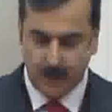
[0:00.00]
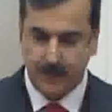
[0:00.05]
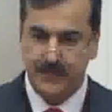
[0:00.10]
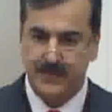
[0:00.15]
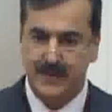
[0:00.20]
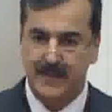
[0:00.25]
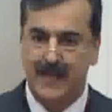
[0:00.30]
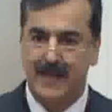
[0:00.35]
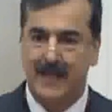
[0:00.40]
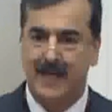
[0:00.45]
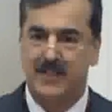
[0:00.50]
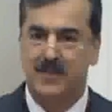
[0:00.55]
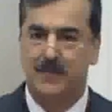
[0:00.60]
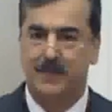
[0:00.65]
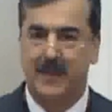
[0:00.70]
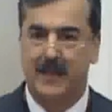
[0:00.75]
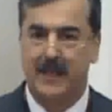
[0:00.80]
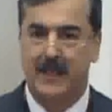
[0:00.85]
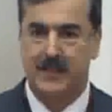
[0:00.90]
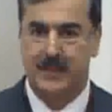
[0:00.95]
hopes and
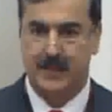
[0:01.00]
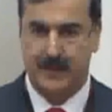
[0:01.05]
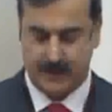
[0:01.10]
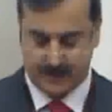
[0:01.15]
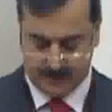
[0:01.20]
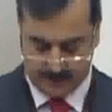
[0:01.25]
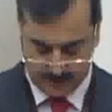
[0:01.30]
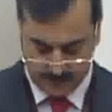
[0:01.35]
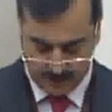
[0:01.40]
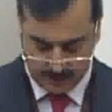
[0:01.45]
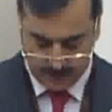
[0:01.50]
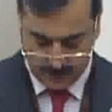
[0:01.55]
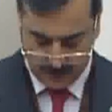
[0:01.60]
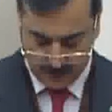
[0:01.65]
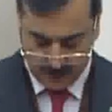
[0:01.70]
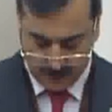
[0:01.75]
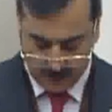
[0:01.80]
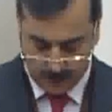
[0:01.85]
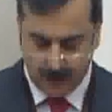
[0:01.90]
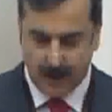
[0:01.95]
aspirations
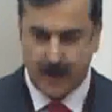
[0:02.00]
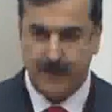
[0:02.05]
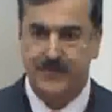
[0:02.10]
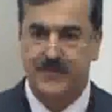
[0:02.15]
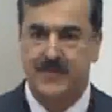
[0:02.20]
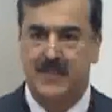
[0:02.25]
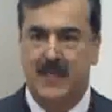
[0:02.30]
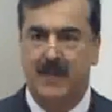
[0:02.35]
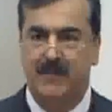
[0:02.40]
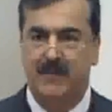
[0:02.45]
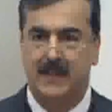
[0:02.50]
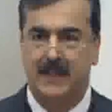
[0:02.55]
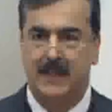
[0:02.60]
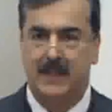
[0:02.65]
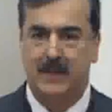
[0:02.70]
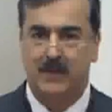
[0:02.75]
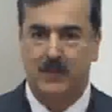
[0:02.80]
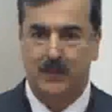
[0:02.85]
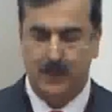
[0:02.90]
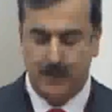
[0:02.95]
of
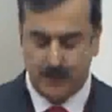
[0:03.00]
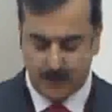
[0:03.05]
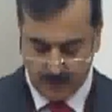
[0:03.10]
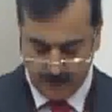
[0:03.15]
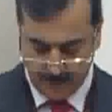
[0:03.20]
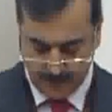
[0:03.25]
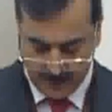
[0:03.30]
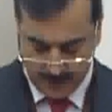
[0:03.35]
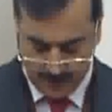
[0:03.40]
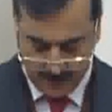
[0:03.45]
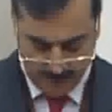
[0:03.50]
72